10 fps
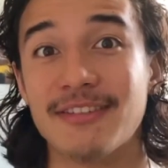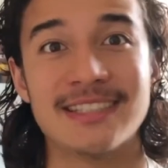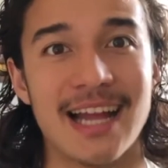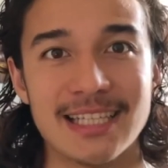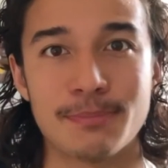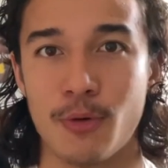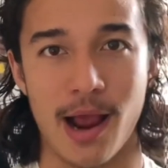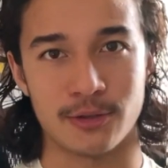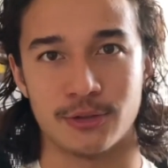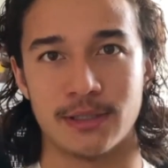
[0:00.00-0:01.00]
sets per
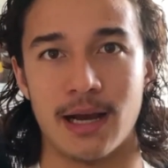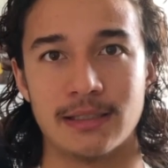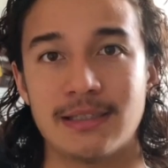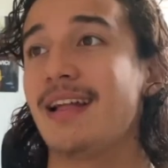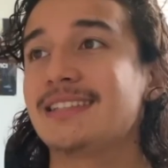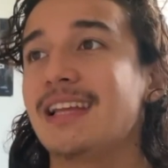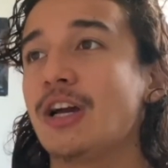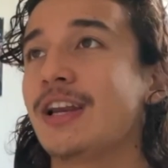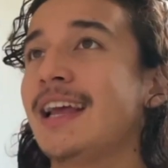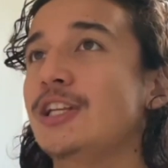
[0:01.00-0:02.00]
exercise. That's not
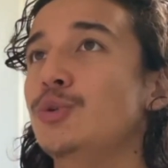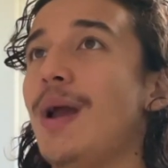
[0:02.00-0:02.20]
gonna get you